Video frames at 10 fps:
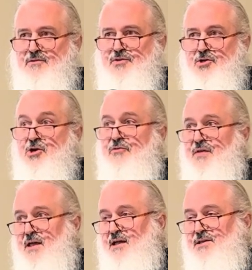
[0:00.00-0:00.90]
the good
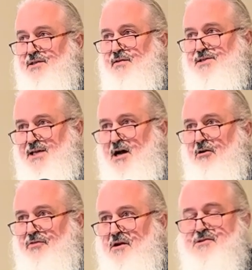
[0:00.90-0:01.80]
things in the
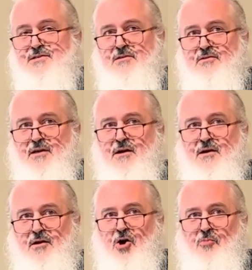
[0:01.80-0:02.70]
South that are still there
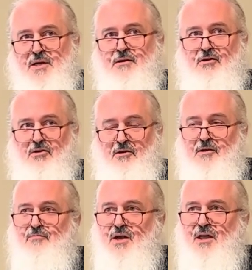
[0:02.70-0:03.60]
could all be
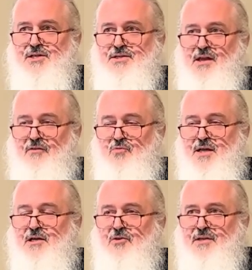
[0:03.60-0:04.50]
gone because if
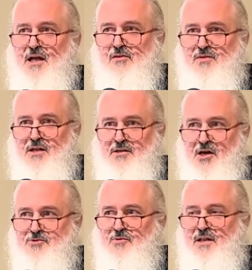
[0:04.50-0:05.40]
we go down the
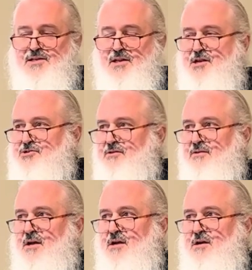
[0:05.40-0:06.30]
industrialization